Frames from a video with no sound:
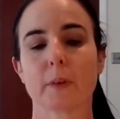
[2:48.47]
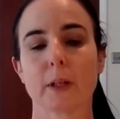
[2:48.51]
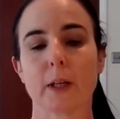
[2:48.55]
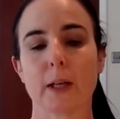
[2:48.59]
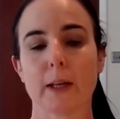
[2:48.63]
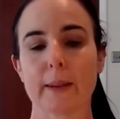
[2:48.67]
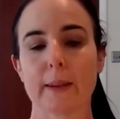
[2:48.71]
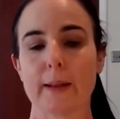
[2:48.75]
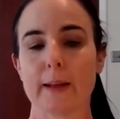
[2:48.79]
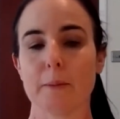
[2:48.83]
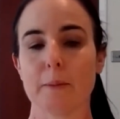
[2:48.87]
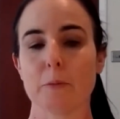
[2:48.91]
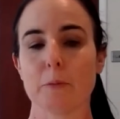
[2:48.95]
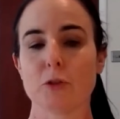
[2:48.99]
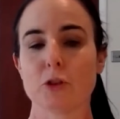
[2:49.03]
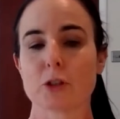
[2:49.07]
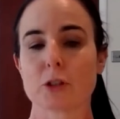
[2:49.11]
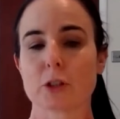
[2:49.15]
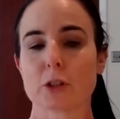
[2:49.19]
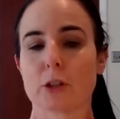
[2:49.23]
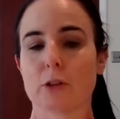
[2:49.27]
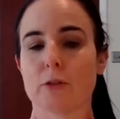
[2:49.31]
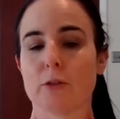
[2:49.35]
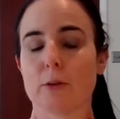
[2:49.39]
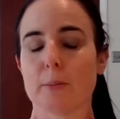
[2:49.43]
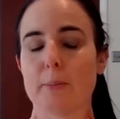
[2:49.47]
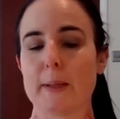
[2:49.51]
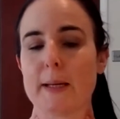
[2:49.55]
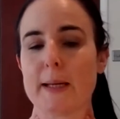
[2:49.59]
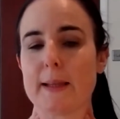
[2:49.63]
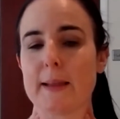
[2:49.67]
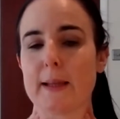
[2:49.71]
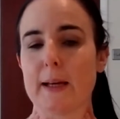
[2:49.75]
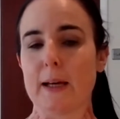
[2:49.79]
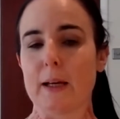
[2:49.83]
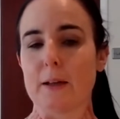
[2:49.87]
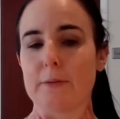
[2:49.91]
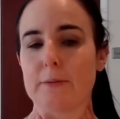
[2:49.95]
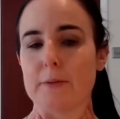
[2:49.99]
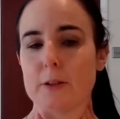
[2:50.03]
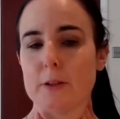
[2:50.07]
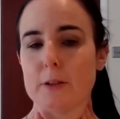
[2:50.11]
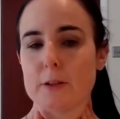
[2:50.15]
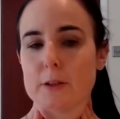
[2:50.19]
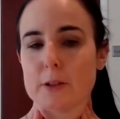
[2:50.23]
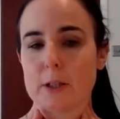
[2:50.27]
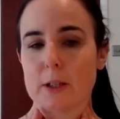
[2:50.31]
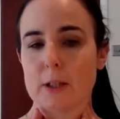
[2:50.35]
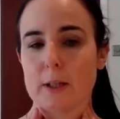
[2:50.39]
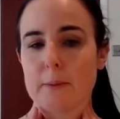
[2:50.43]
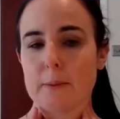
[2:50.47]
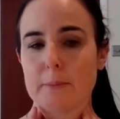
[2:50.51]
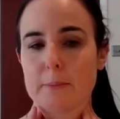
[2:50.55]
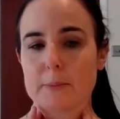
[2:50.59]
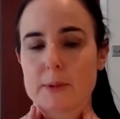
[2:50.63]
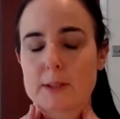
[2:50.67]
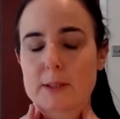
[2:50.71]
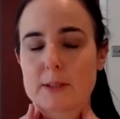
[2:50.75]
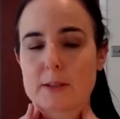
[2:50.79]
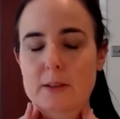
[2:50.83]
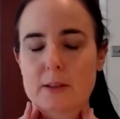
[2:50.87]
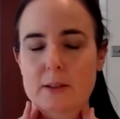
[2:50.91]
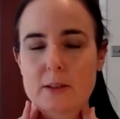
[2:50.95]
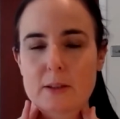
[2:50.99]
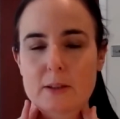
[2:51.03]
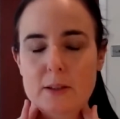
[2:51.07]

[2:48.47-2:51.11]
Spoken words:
And then we're just going to repeat that a few times.